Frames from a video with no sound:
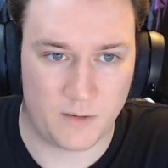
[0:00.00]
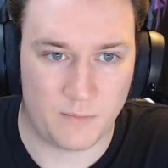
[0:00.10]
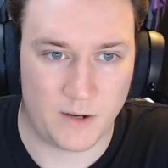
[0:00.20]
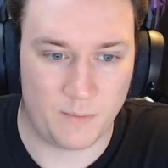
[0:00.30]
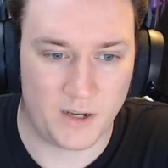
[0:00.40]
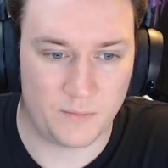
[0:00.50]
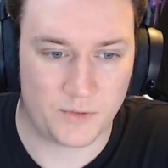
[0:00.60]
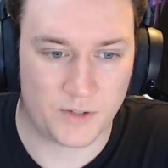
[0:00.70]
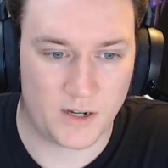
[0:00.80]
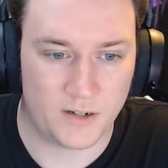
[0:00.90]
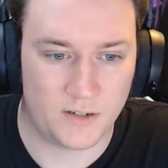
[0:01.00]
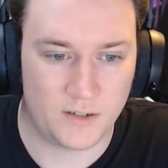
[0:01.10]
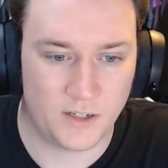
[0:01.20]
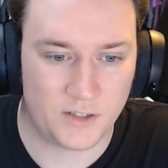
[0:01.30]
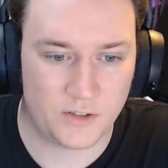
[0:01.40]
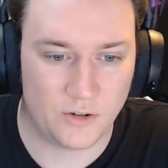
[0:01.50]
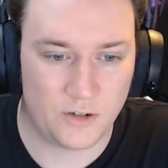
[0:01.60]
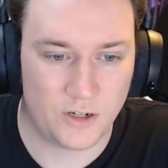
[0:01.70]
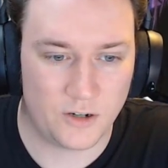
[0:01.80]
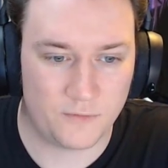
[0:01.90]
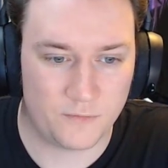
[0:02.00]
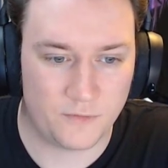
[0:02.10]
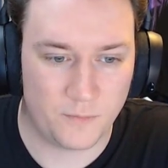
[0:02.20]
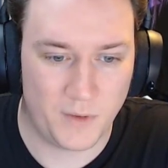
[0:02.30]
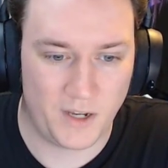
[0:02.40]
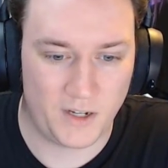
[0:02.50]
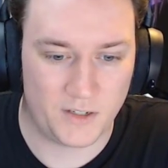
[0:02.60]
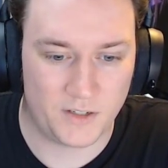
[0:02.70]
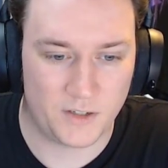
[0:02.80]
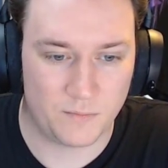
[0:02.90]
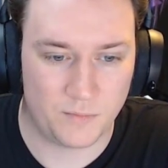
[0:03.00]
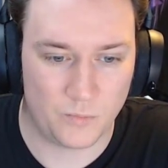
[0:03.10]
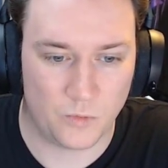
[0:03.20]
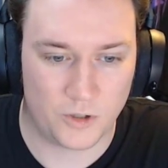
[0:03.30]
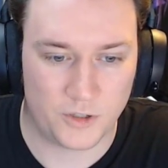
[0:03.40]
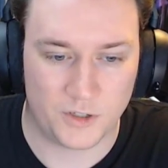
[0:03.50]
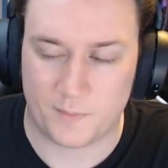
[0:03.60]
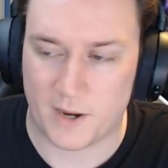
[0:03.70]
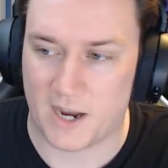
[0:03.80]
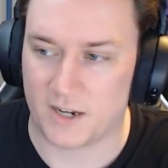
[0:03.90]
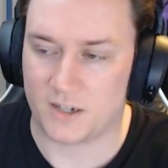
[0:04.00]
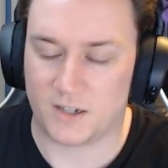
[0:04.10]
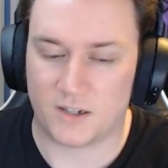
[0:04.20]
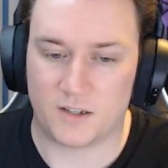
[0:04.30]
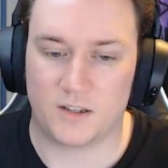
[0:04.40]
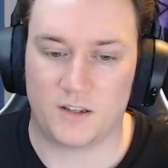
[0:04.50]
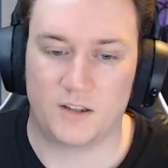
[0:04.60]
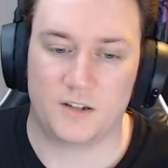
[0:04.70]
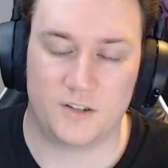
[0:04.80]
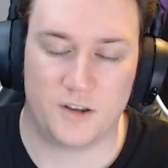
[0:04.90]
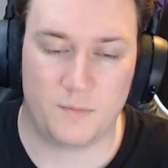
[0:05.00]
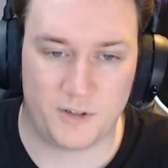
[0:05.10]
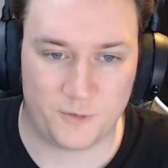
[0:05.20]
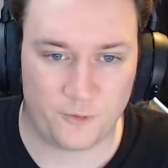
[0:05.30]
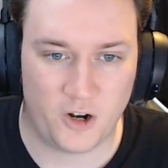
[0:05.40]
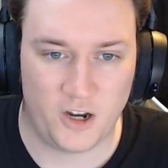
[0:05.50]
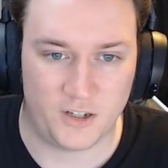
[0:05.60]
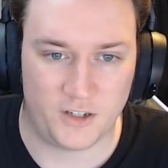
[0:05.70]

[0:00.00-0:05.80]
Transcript: by Bam's side. It's not enough for me to simply watch his back, because I'm his friend.